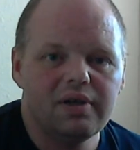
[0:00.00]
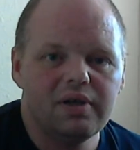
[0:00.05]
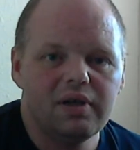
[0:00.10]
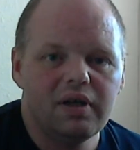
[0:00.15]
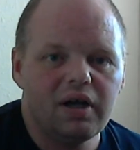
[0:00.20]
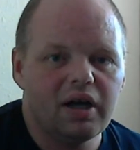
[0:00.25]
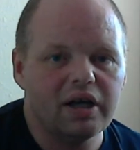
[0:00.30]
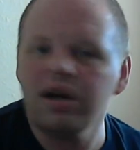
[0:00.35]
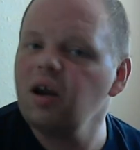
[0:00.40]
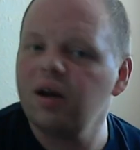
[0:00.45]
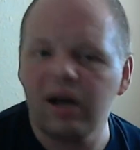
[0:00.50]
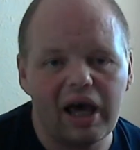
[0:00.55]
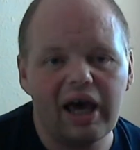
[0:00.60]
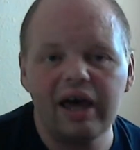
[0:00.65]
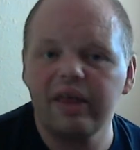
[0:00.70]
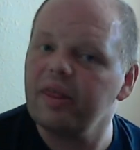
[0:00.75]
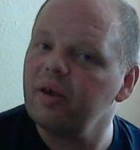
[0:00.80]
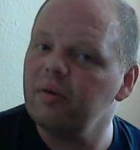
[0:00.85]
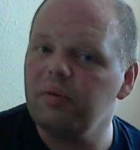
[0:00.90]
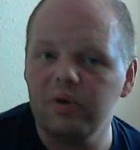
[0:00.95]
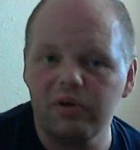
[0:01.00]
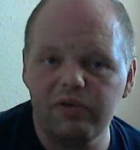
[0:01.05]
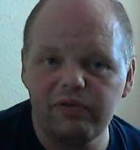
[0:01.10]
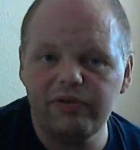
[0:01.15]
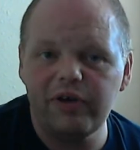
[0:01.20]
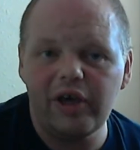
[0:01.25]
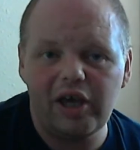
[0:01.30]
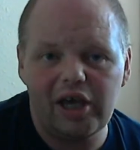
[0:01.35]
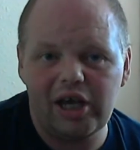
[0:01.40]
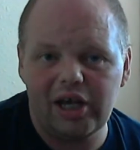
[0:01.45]
I don't know how they would have
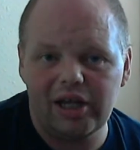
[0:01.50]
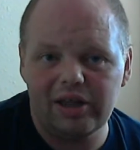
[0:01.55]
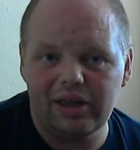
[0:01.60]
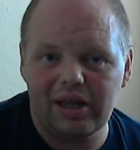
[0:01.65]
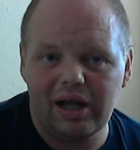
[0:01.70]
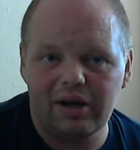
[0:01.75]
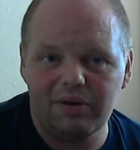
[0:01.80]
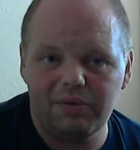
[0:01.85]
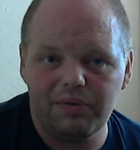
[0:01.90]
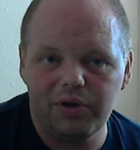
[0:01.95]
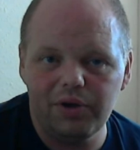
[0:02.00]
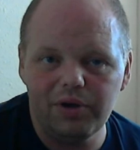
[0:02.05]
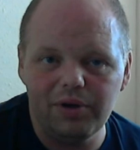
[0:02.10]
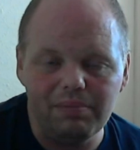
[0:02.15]
fit in that room.